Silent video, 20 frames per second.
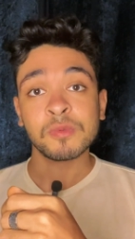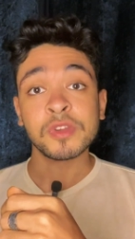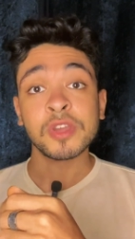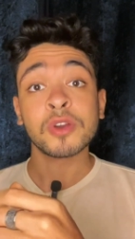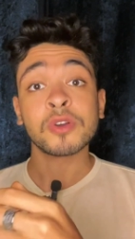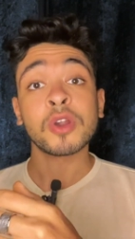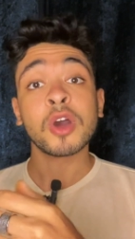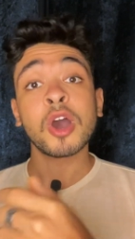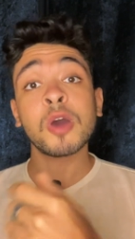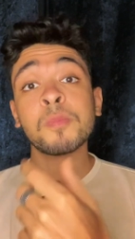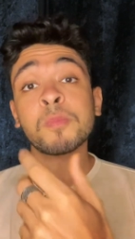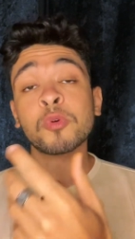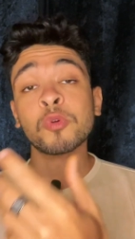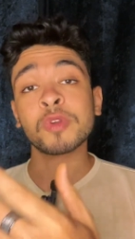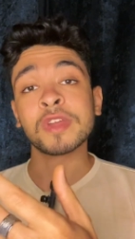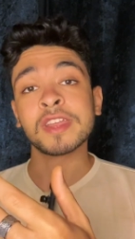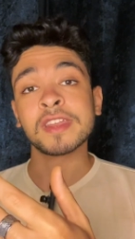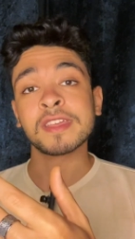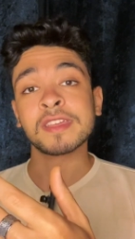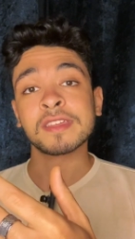We are
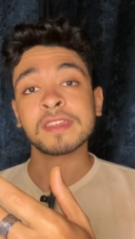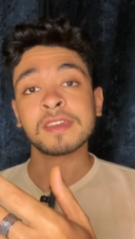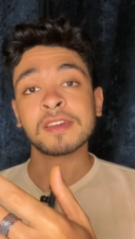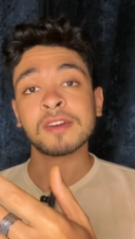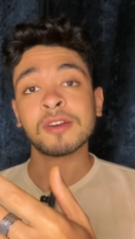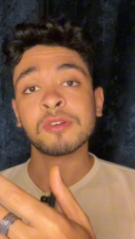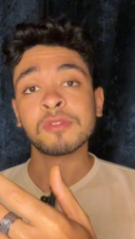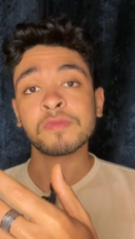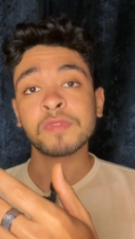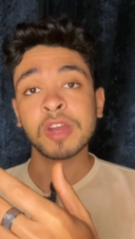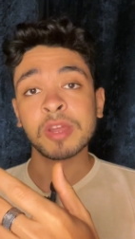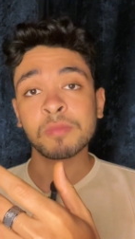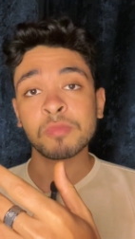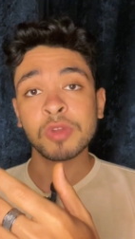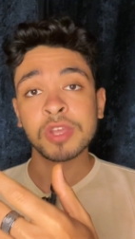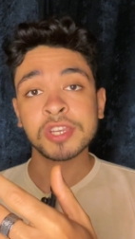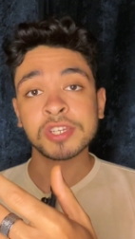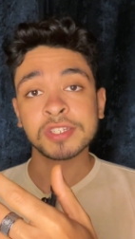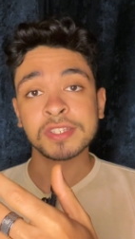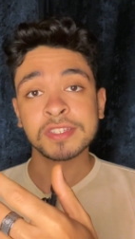operating on
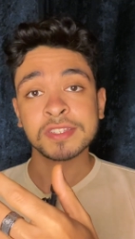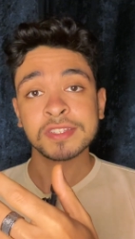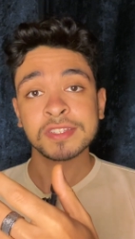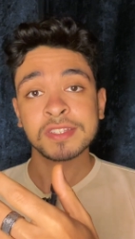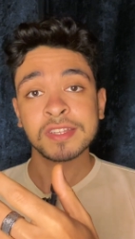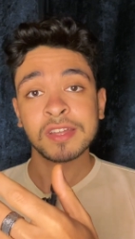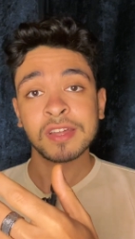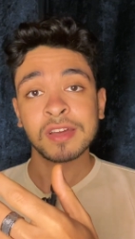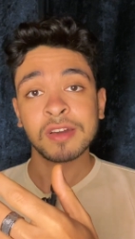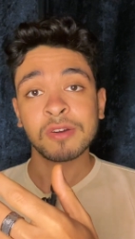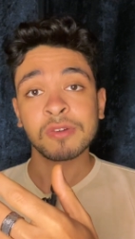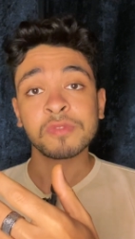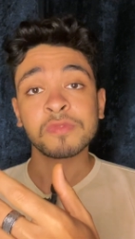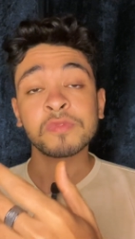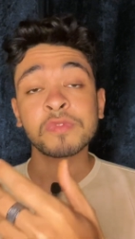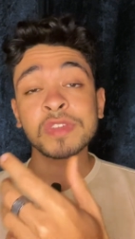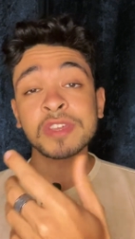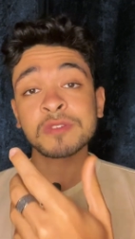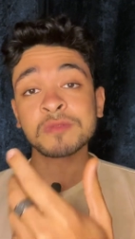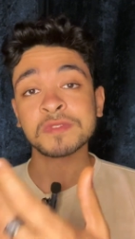vibrations, on
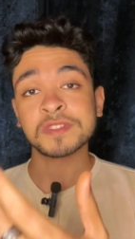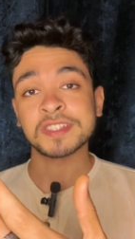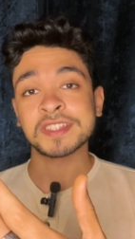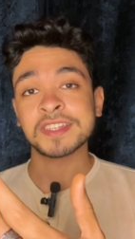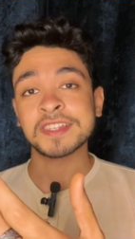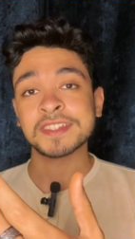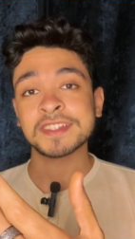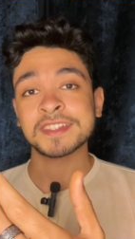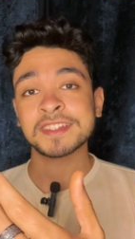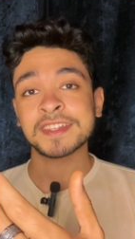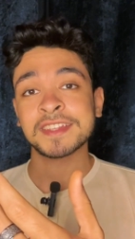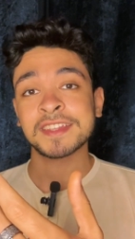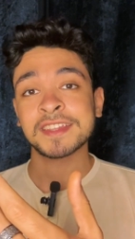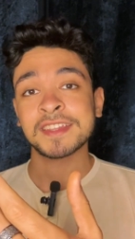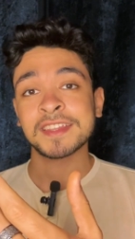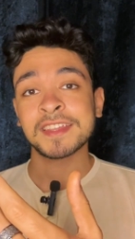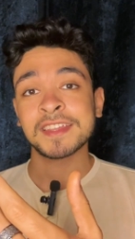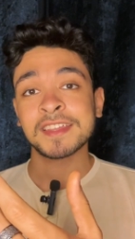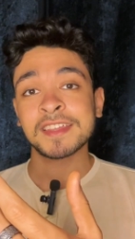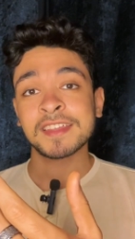frequencies.
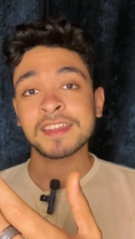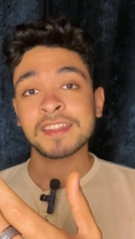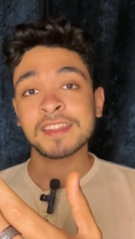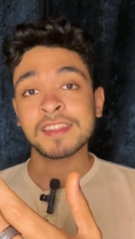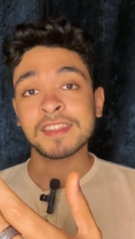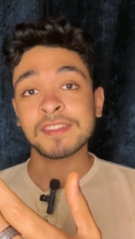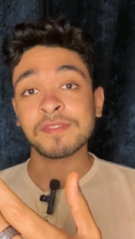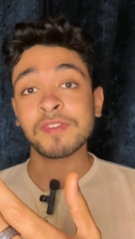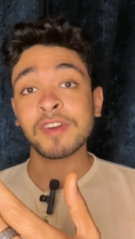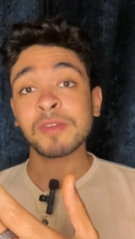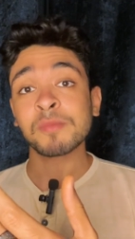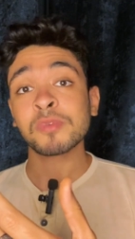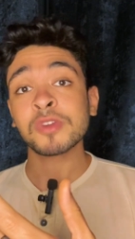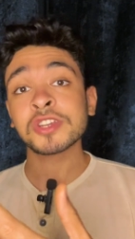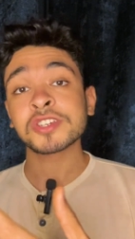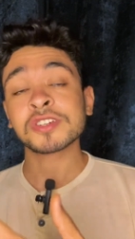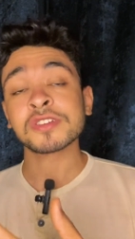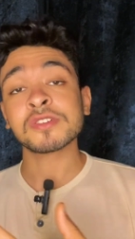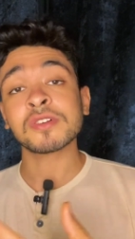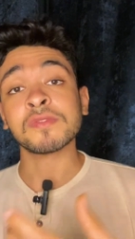The
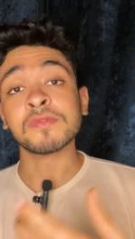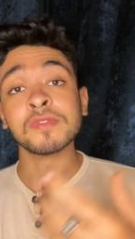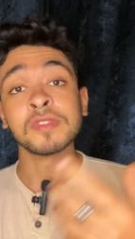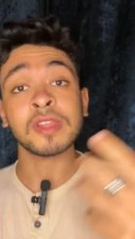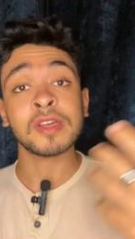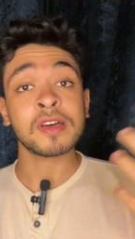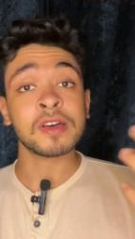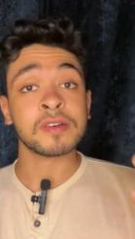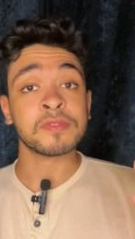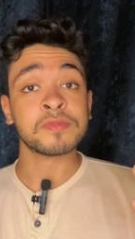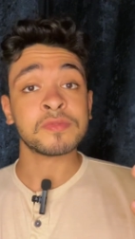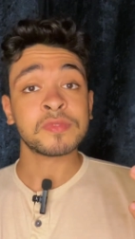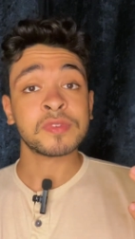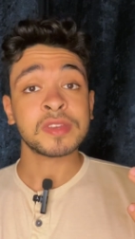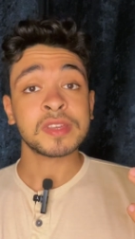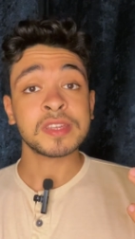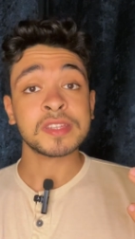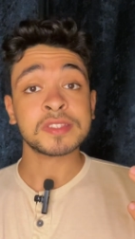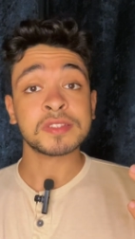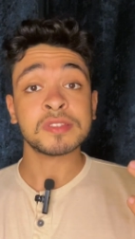vibration of love
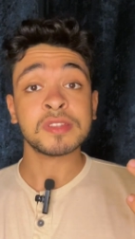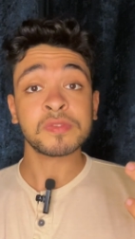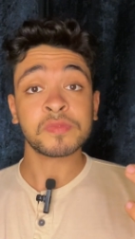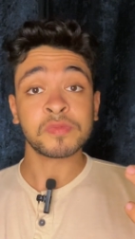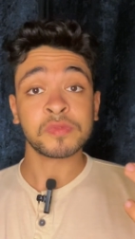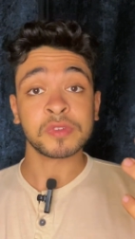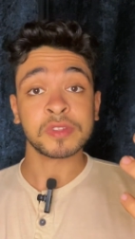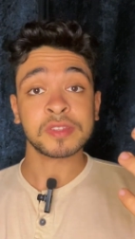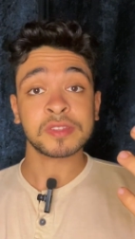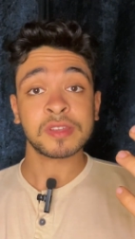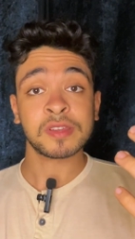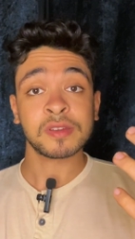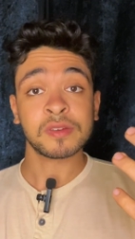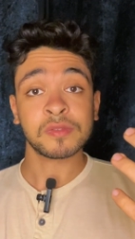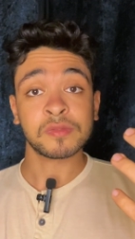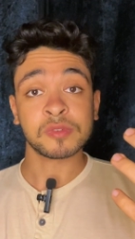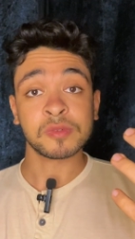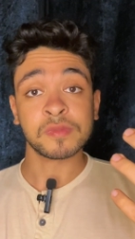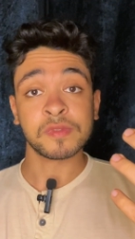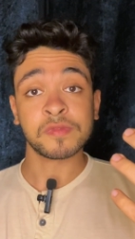is different
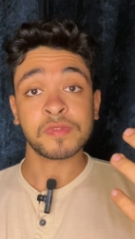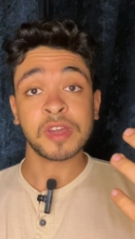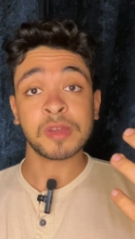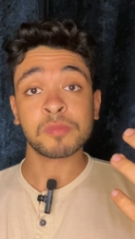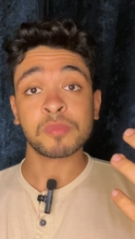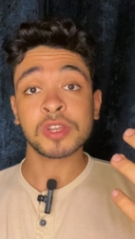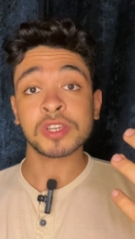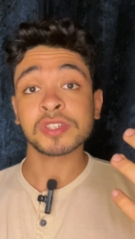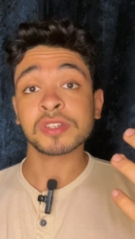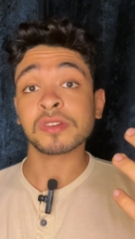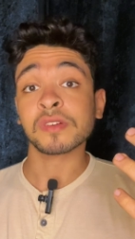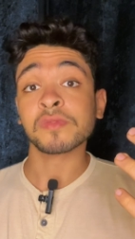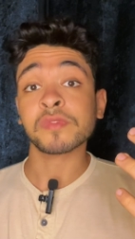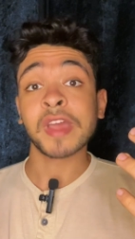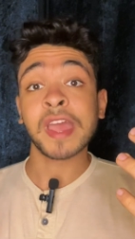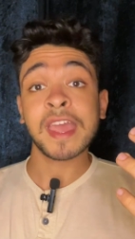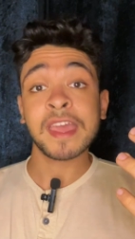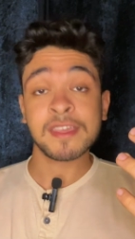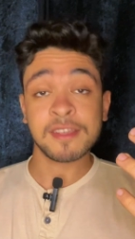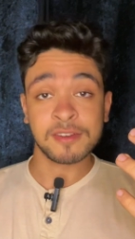from the vibration
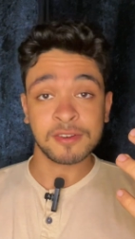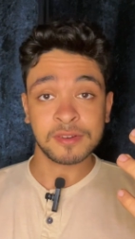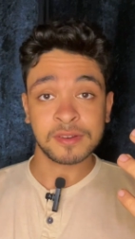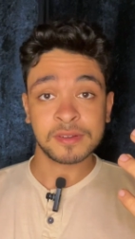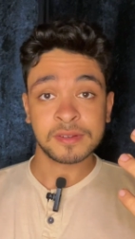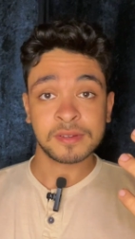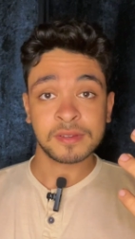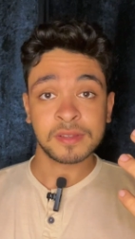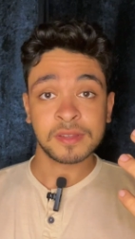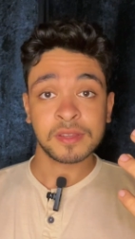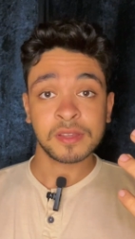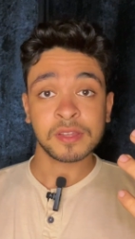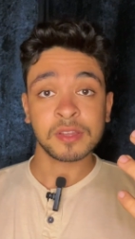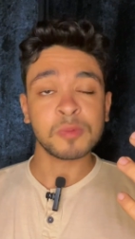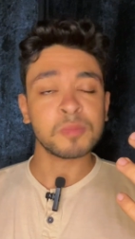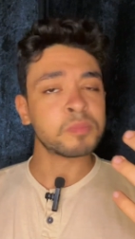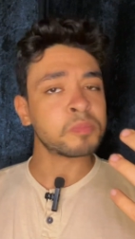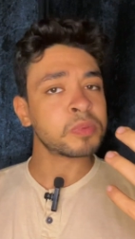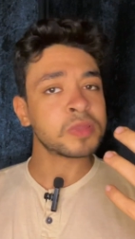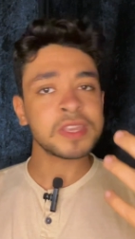of anger.
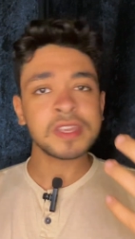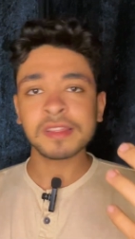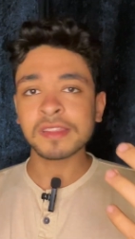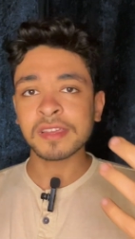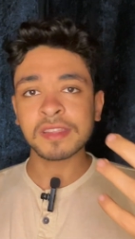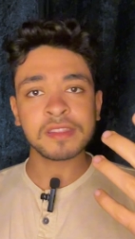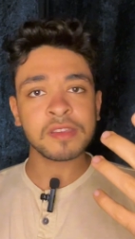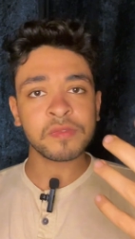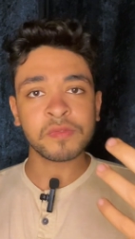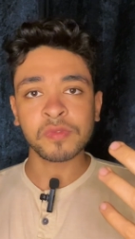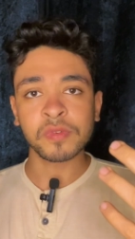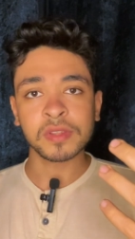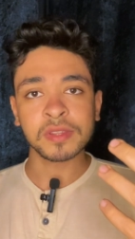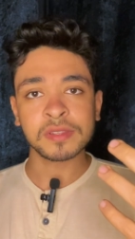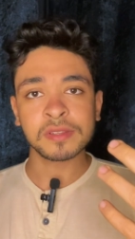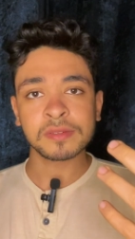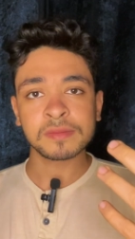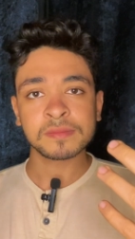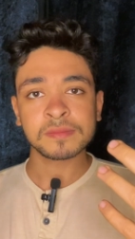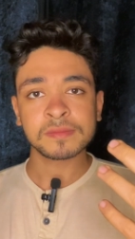Completely
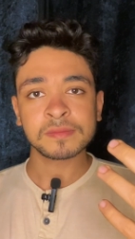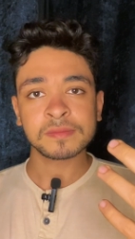different.